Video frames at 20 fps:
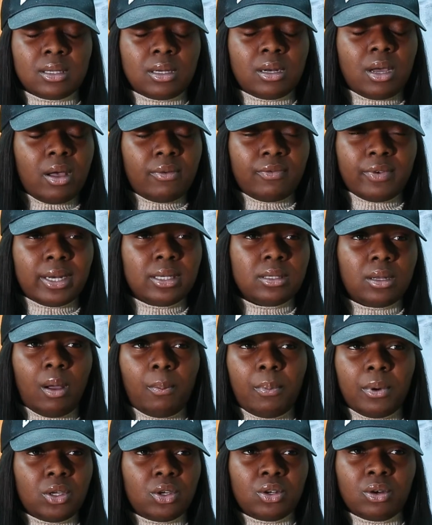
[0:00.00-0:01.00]
an offender,
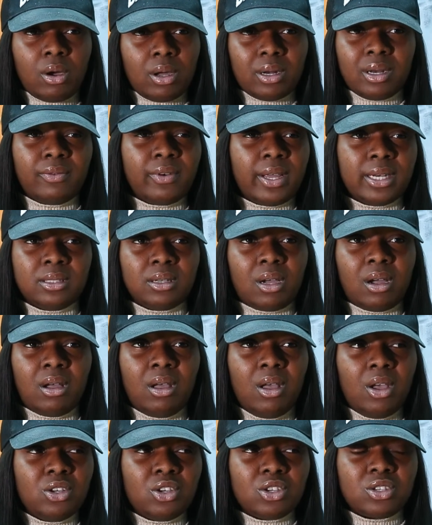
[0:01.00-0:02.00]
but you're not an offender.
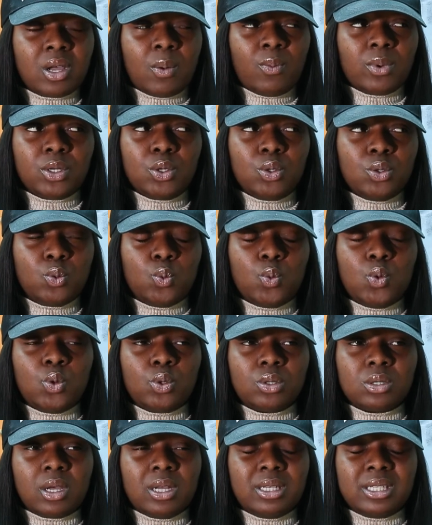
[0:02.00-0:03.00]
You're someone who's
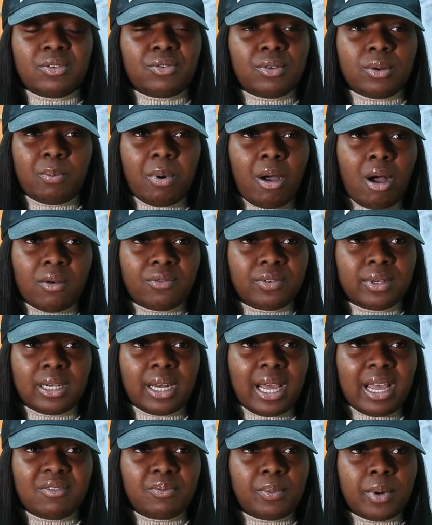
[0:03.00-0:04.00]
walked a different path in
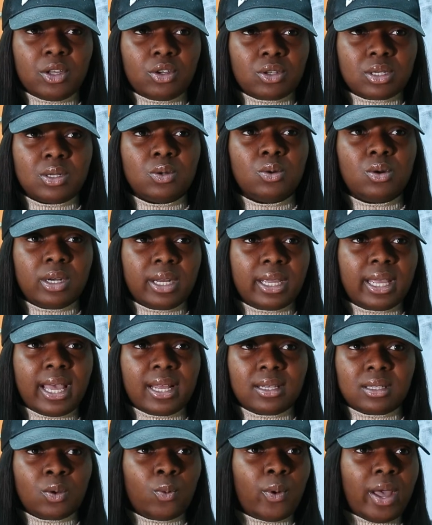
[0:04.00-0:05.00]
life, but you're still going to
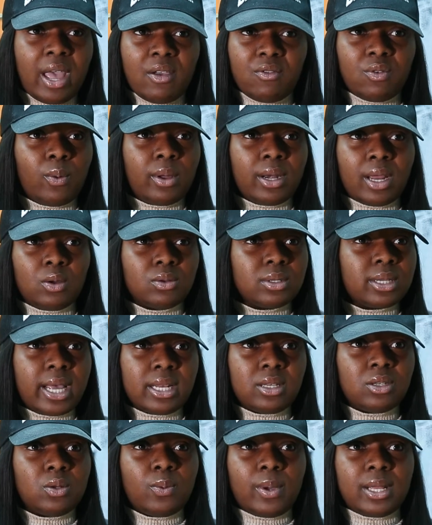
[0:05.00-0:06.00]
get to where everyone else
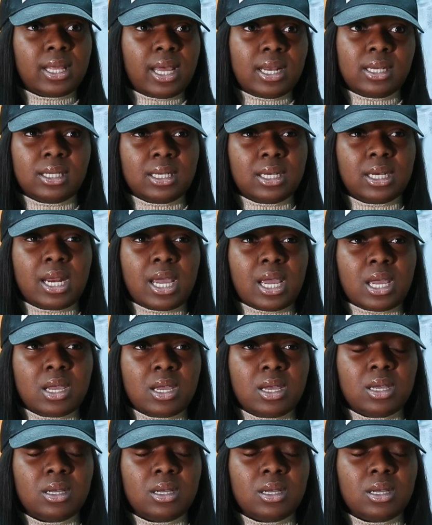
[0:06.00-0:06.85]
gets to at the end of the day.